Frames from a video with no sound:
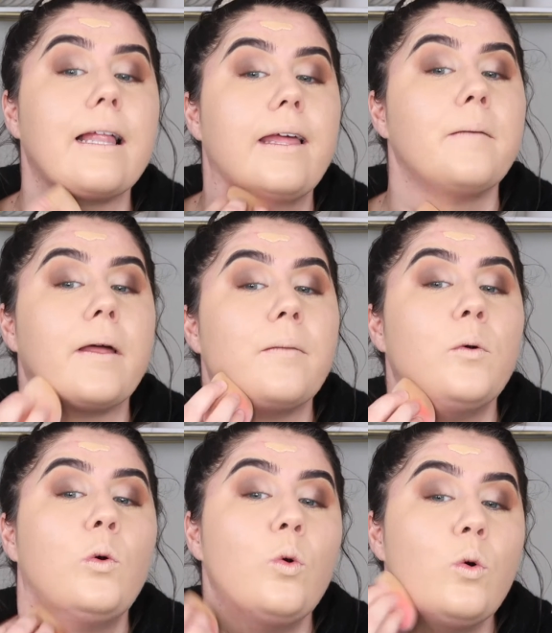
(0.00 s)
lay by the
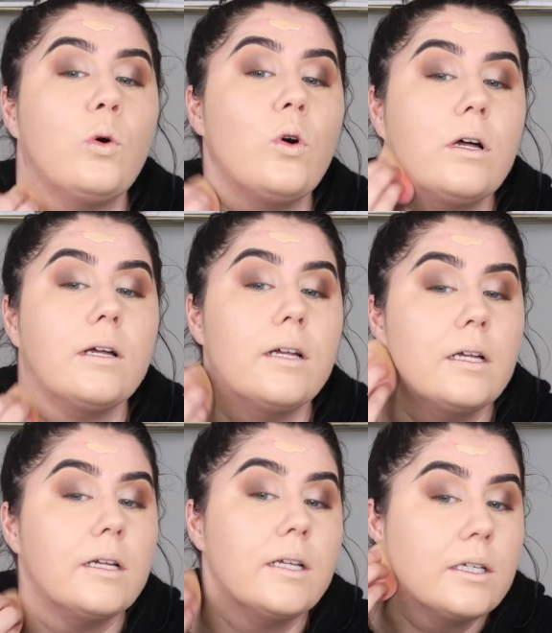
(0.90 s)
pool
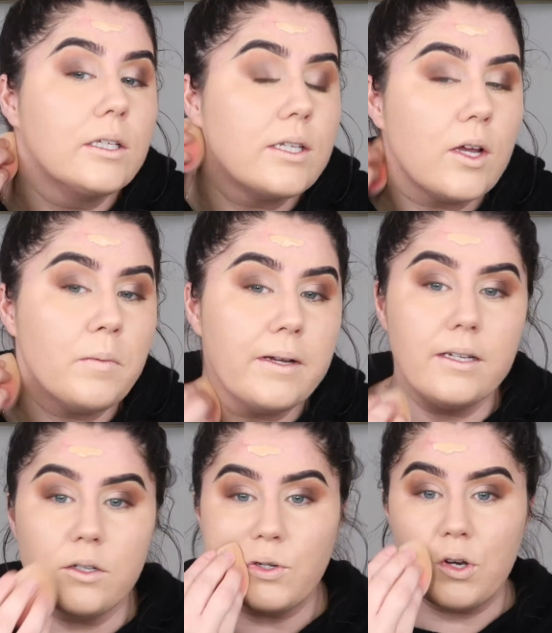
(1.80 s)
so
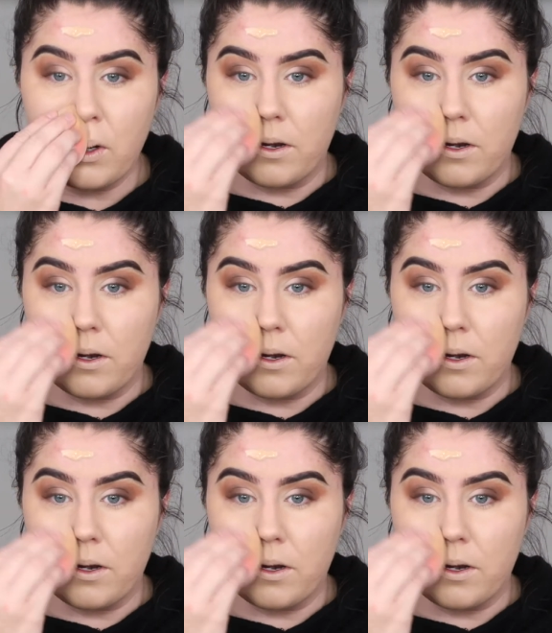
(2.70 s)
much.